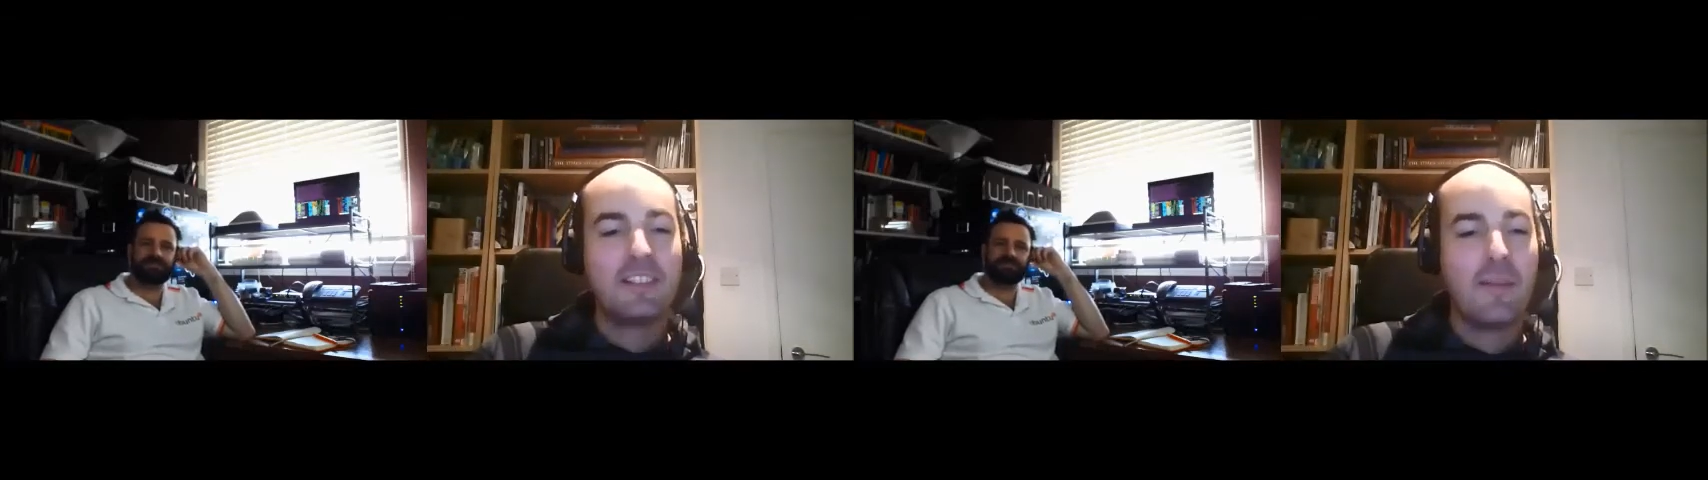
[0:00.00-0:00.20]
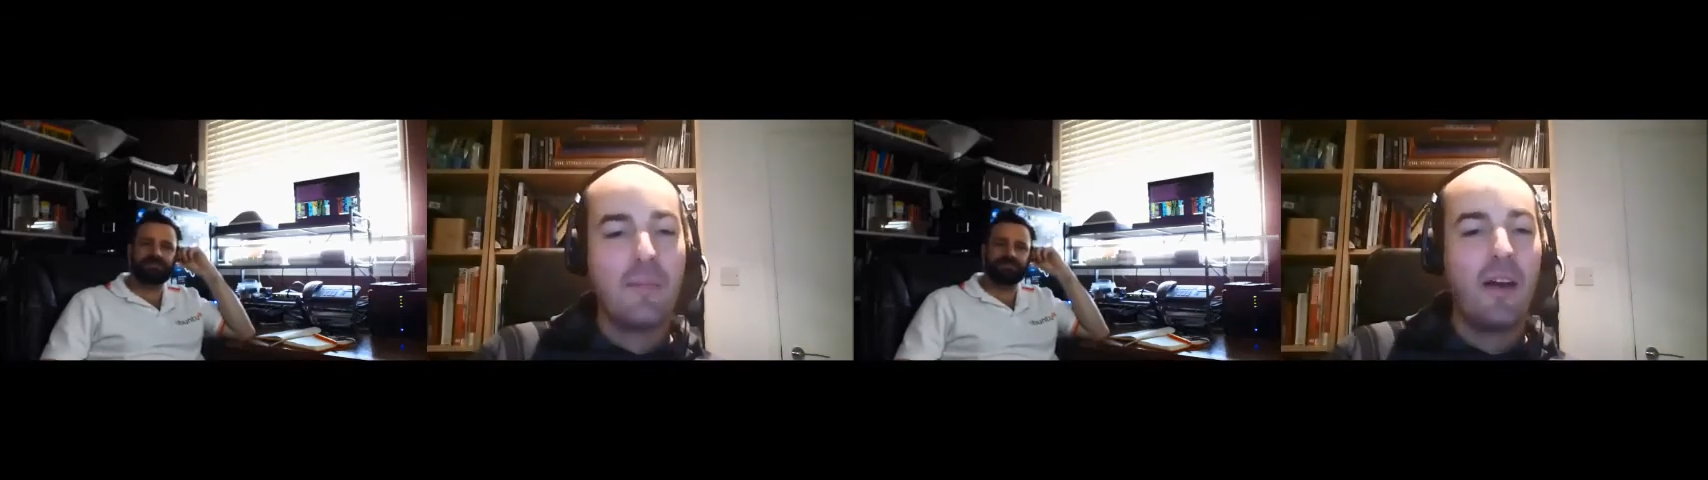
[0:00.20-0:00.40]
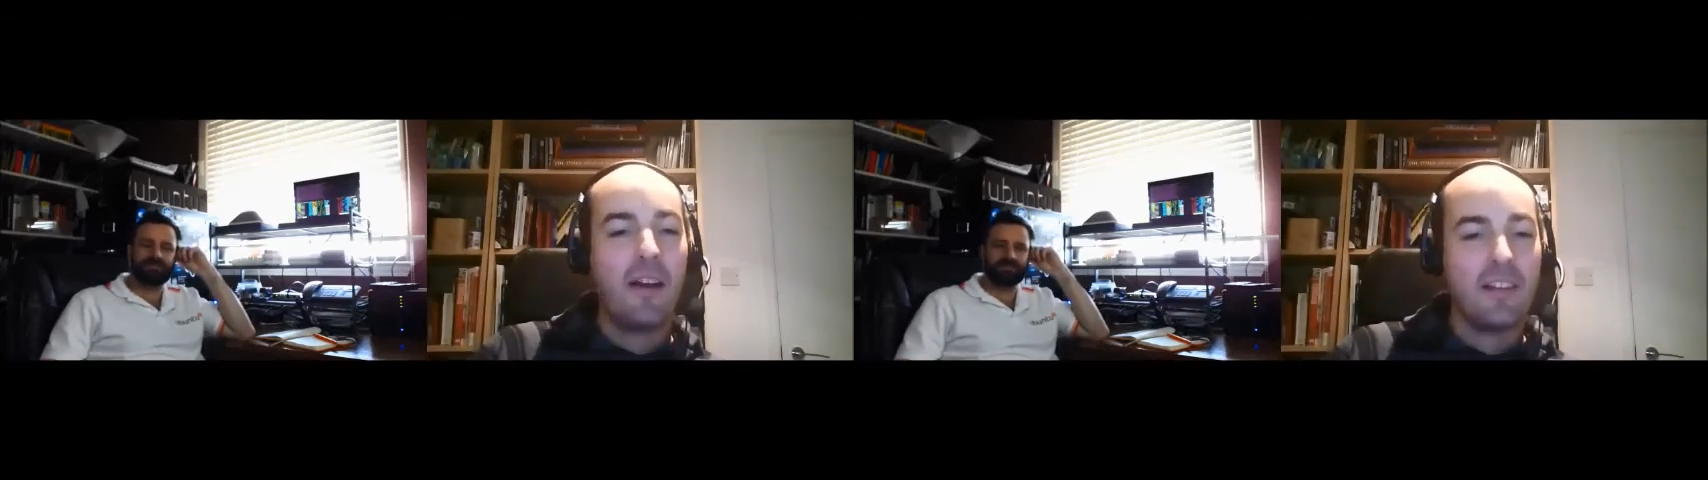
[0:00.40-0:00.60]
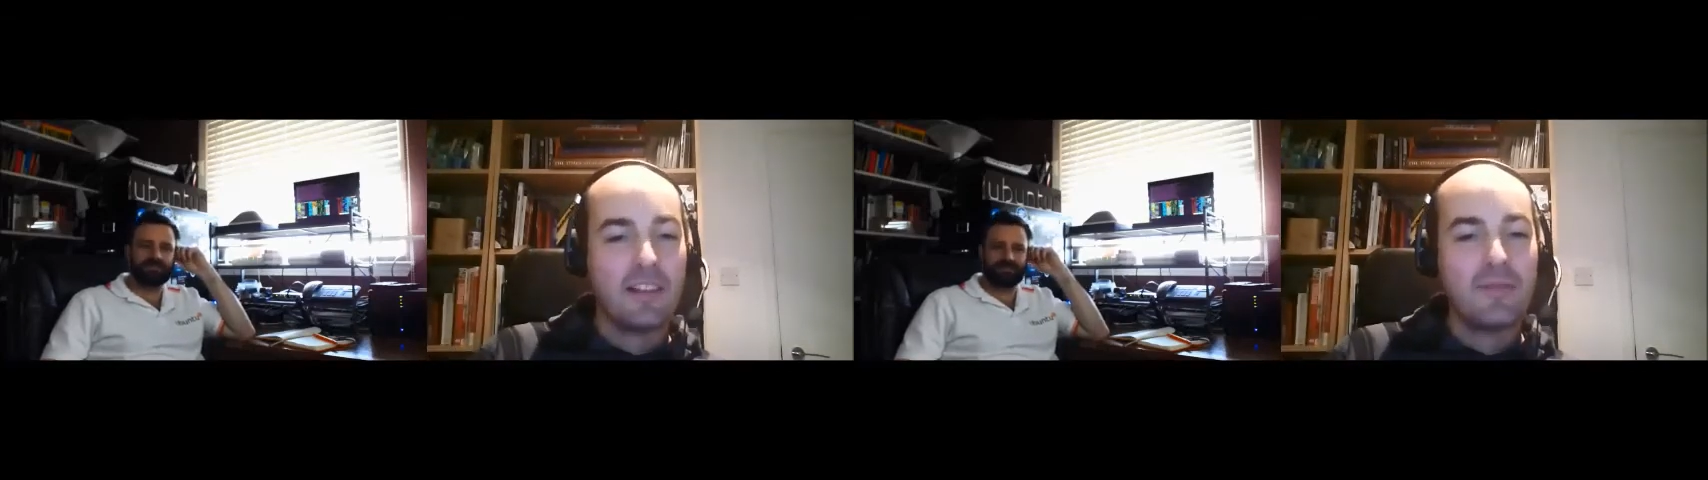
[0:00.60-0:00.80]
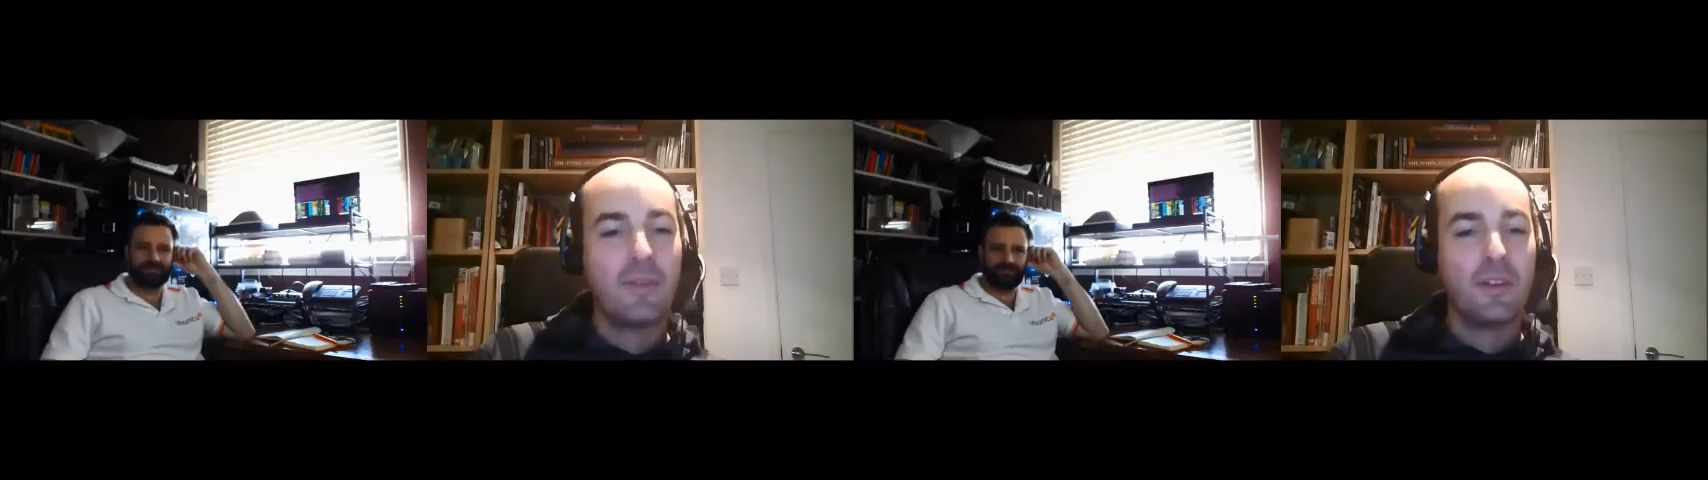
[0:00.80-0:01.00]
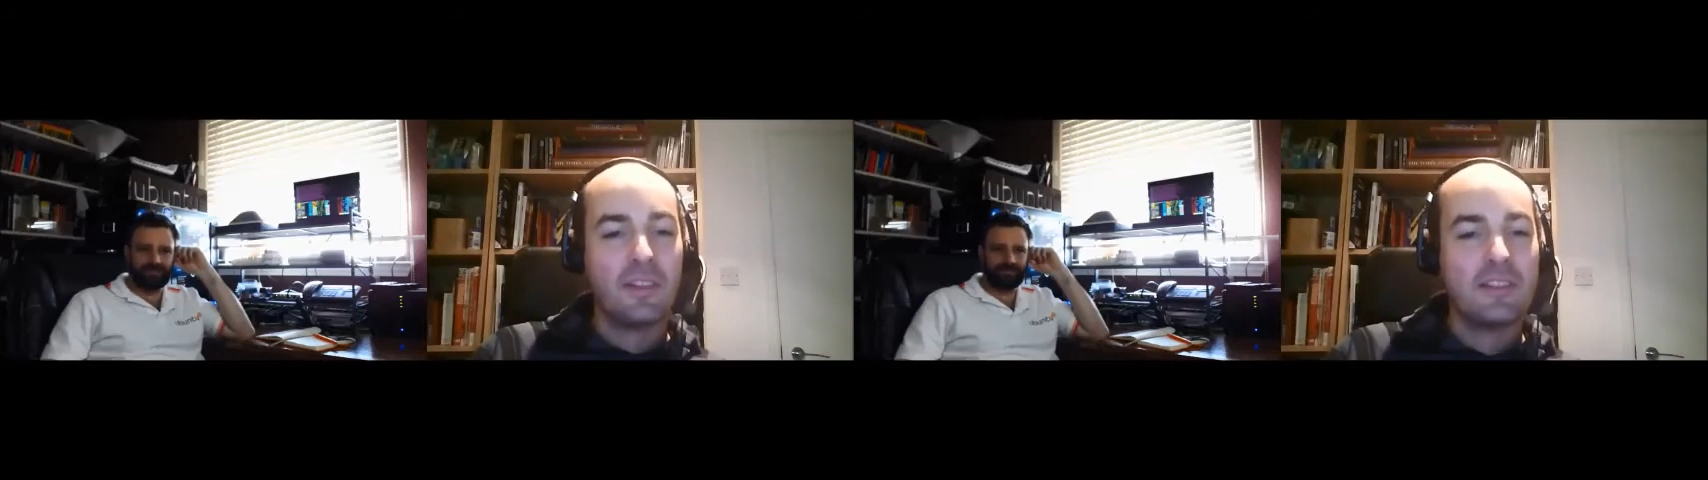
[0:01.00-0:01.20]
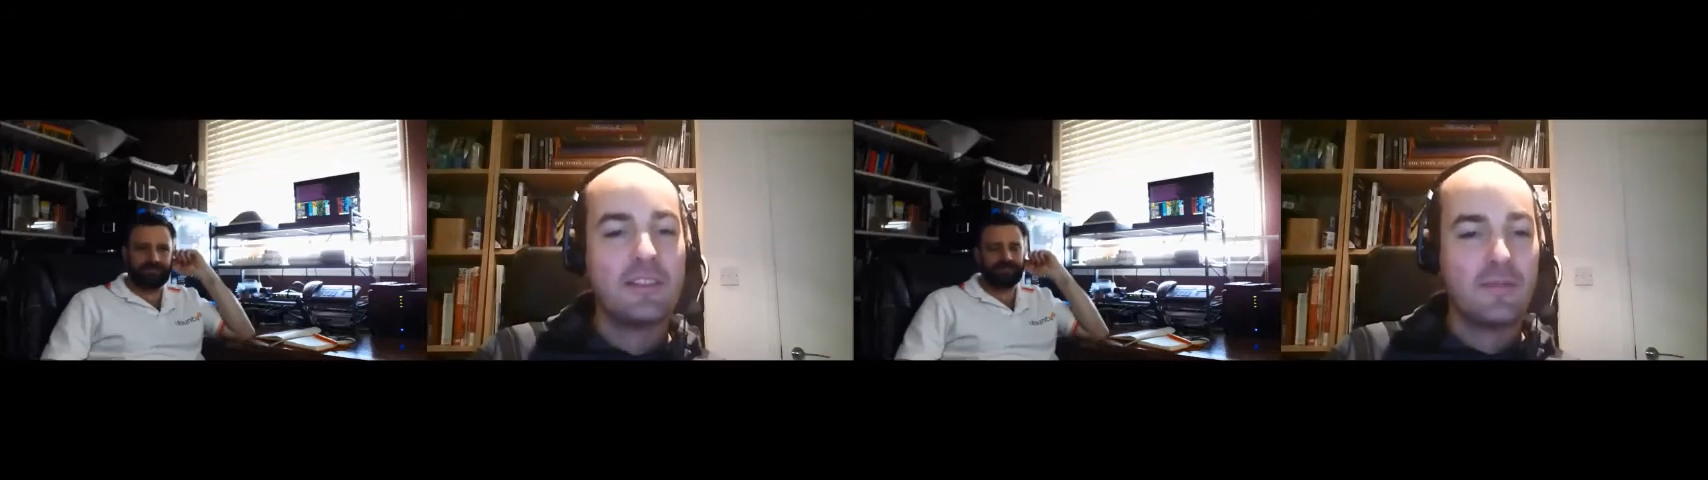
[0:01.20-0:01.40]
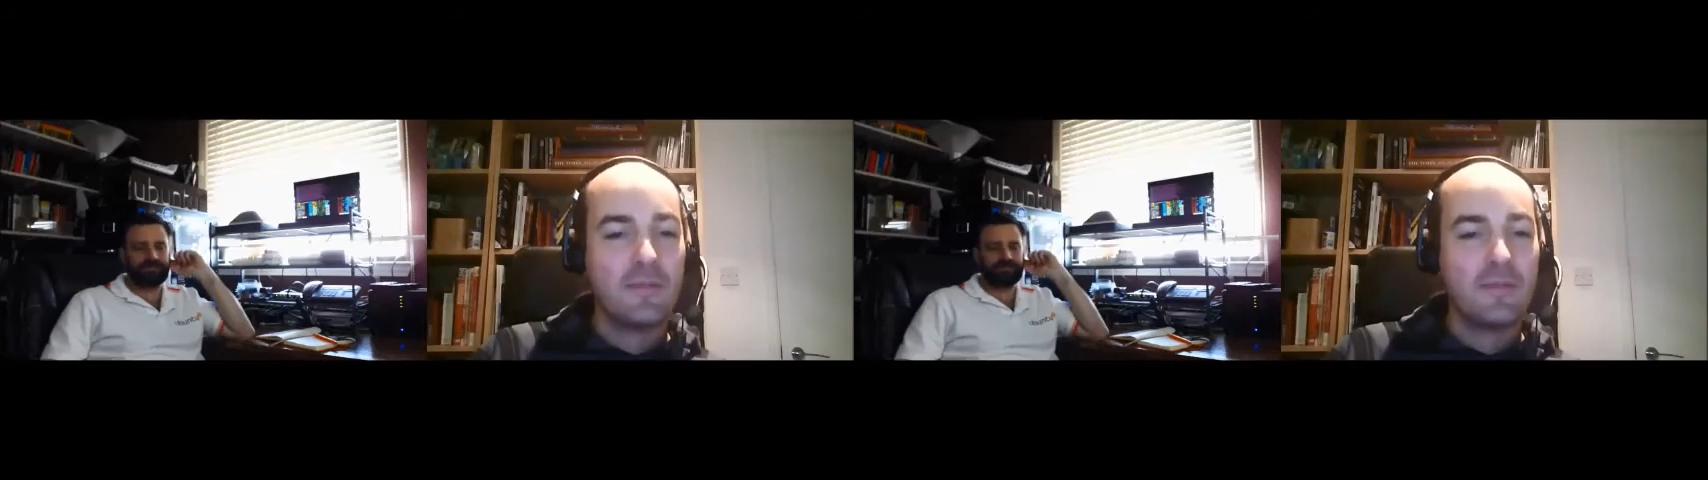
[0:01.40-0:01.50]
compilers first